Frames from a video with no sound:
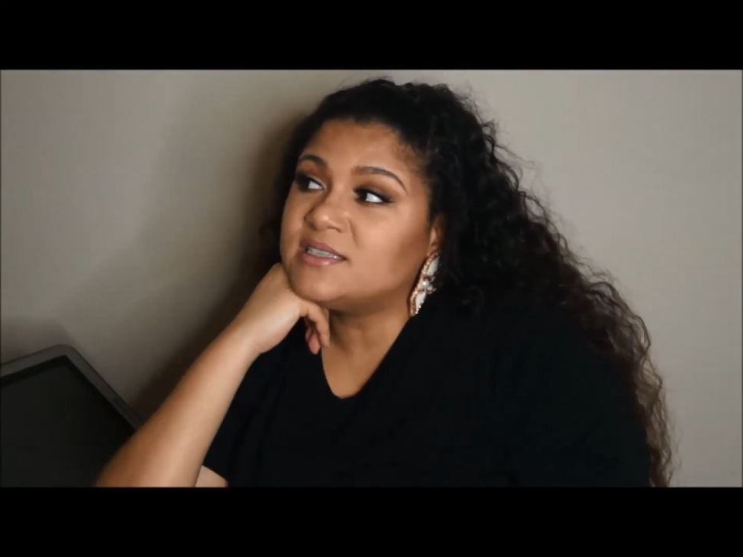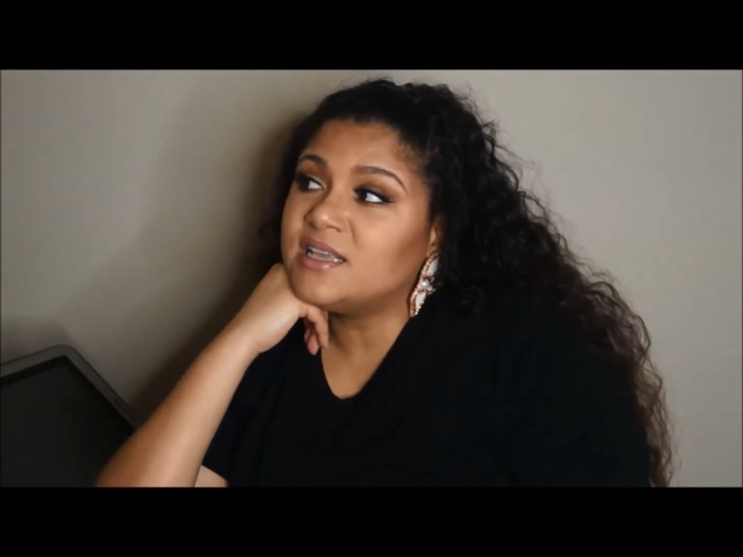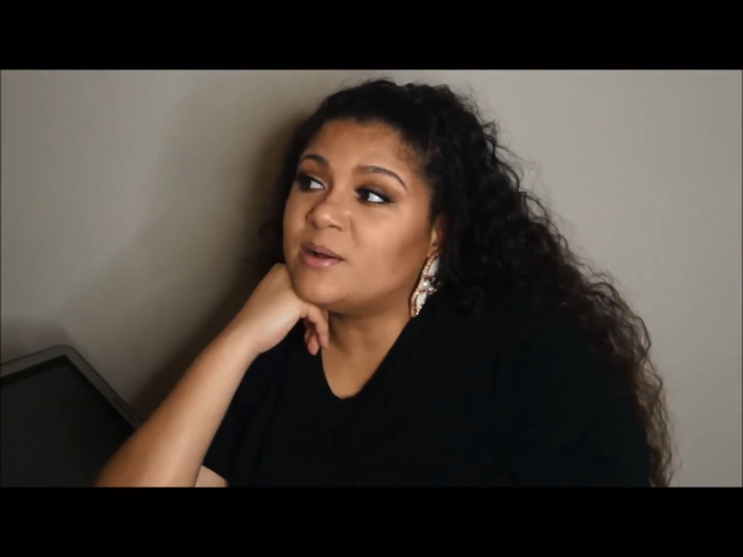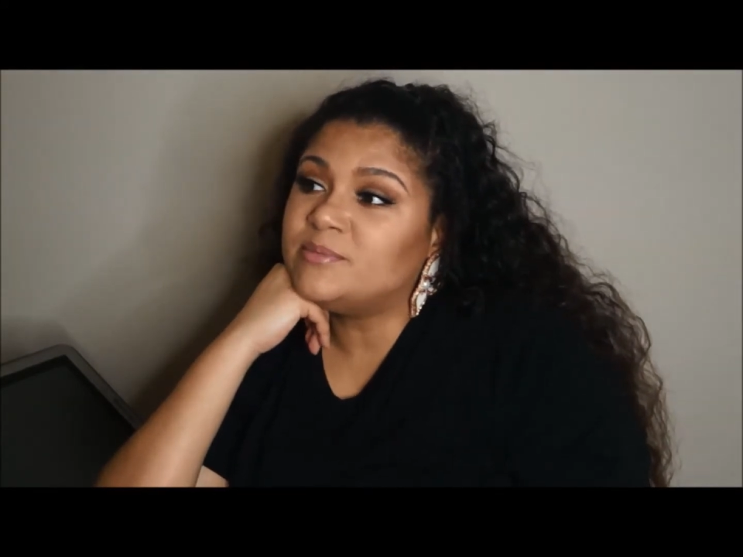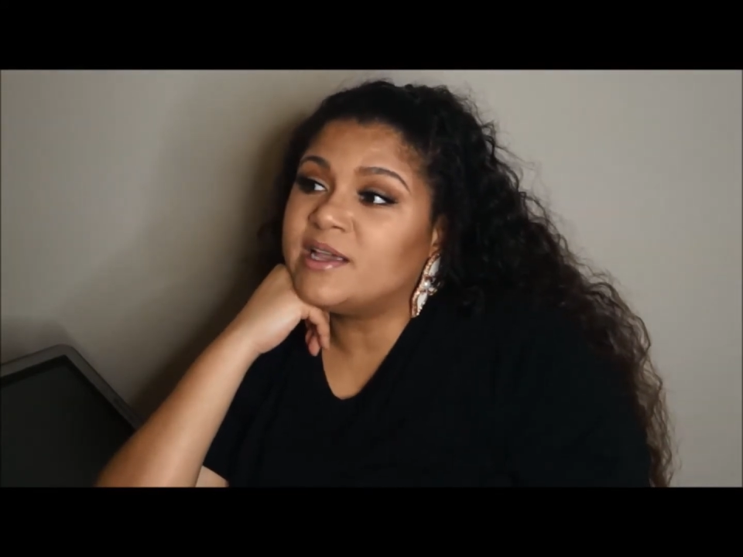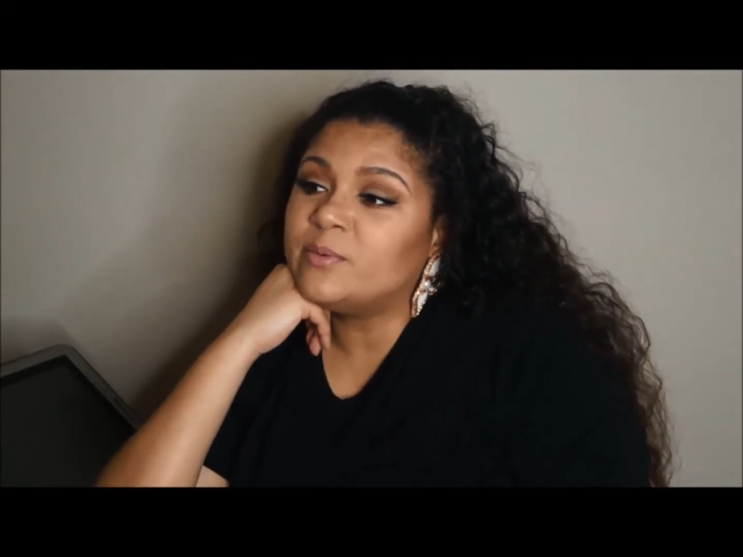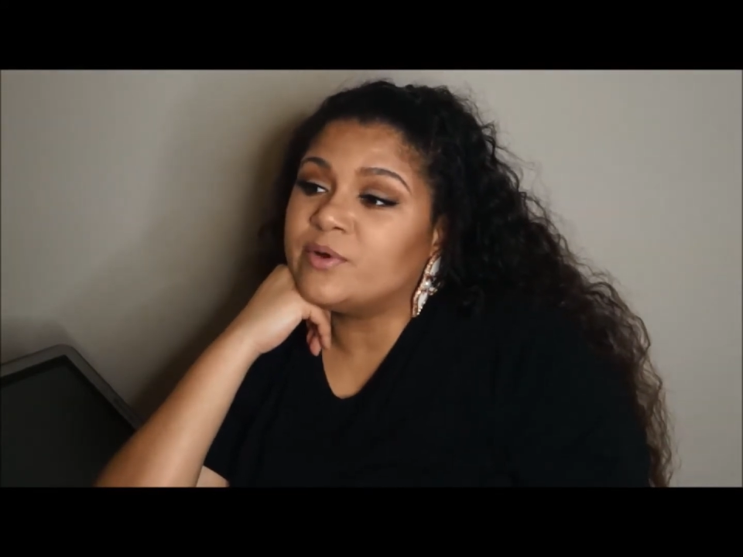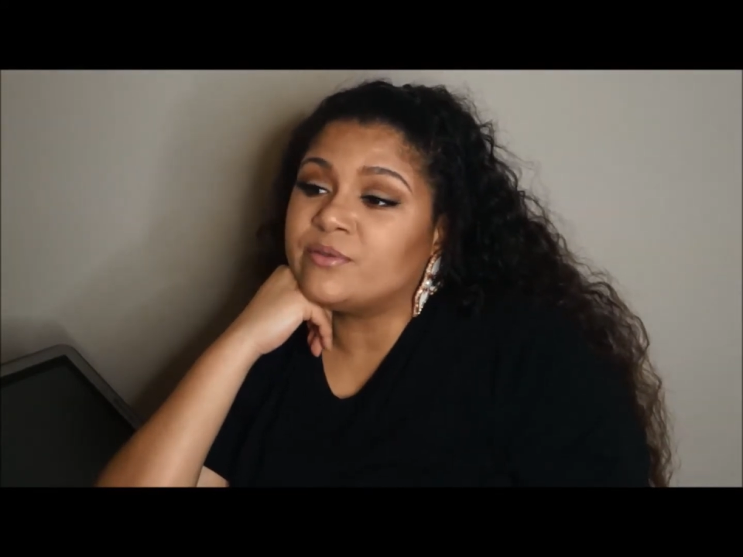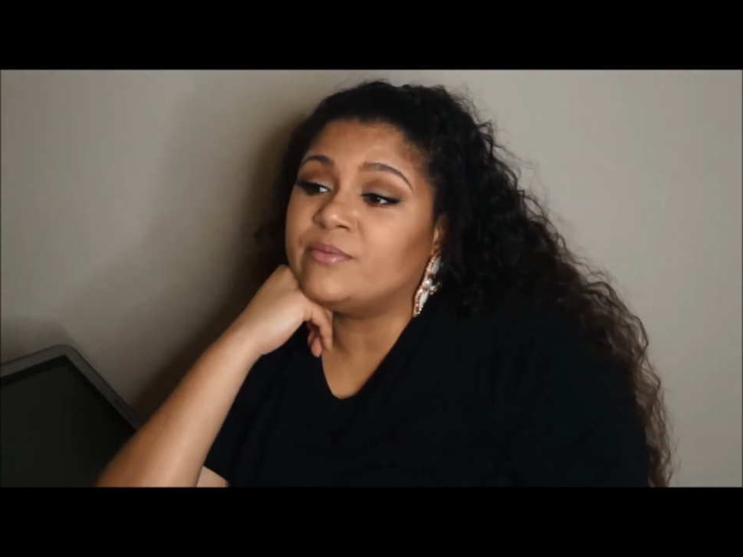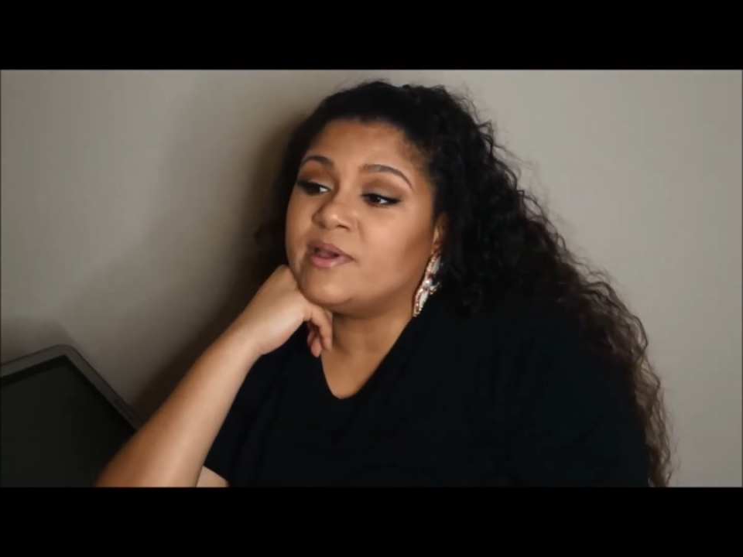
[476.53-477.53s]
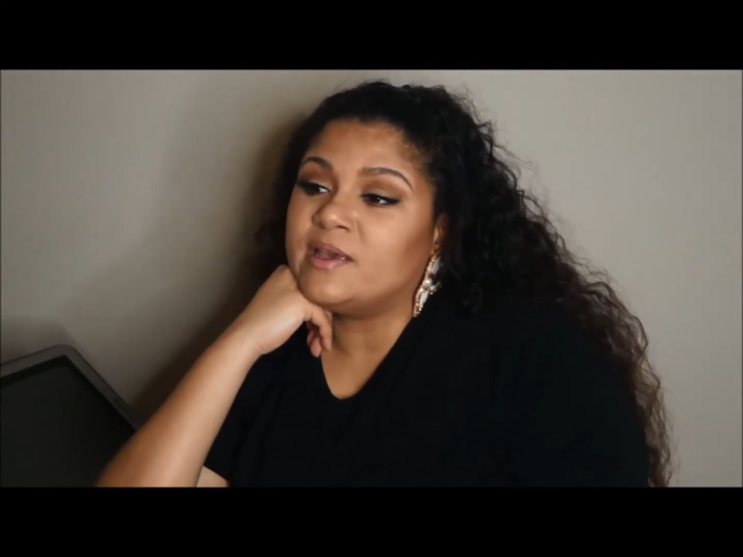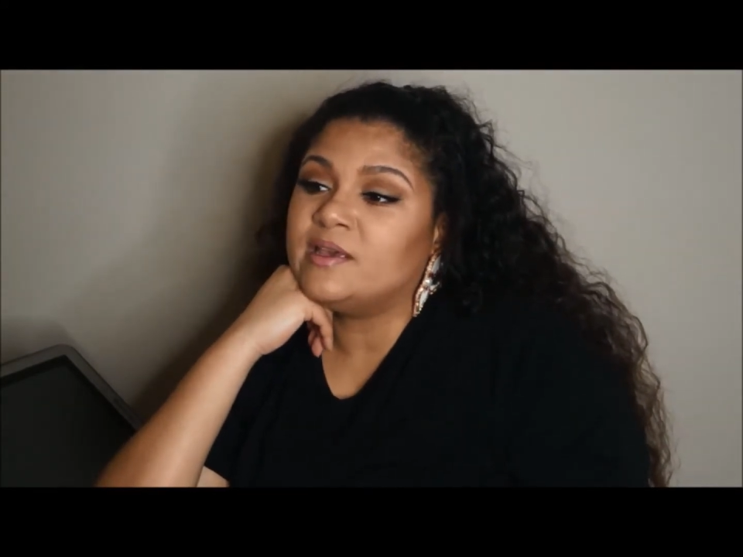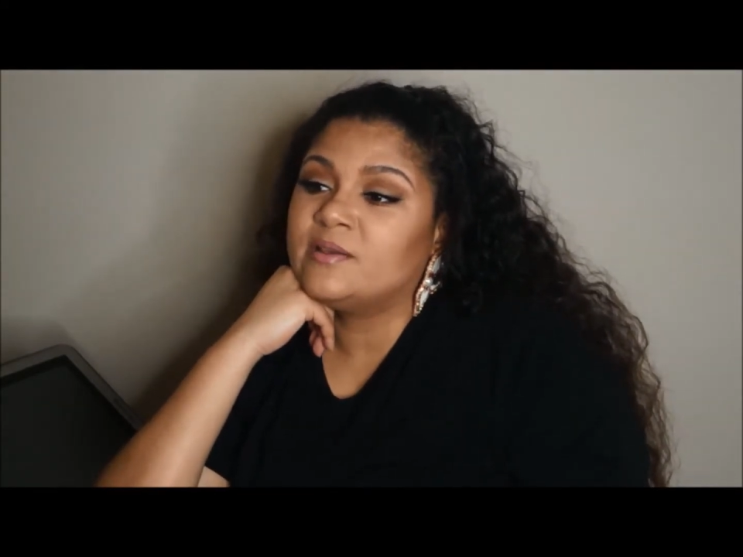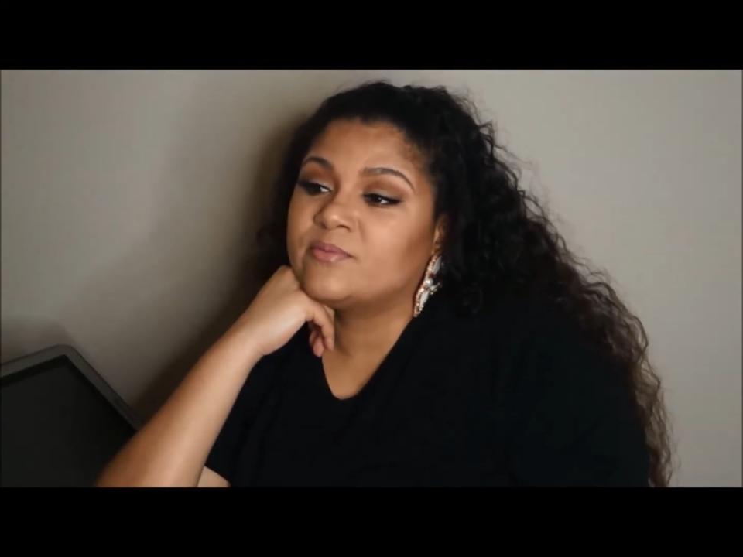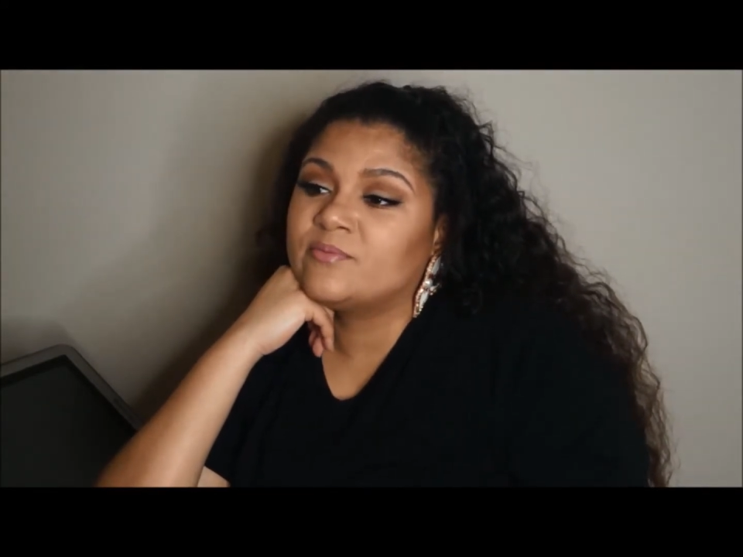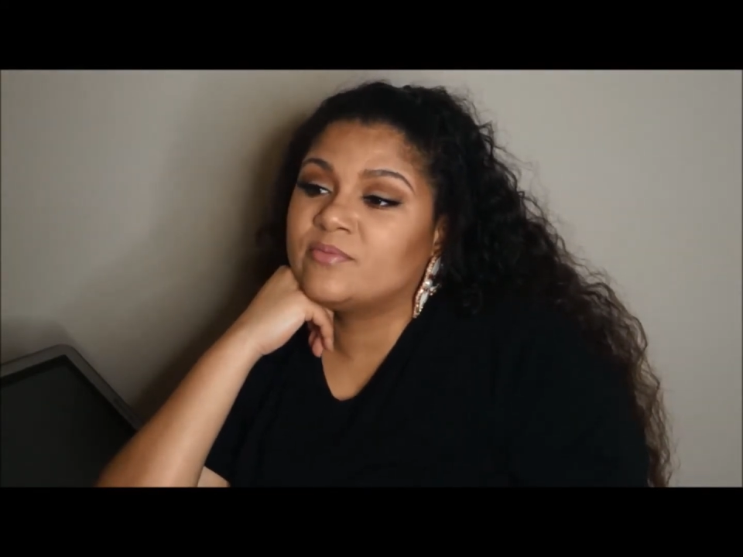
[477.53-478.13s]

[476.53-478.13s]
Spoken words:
the update with me.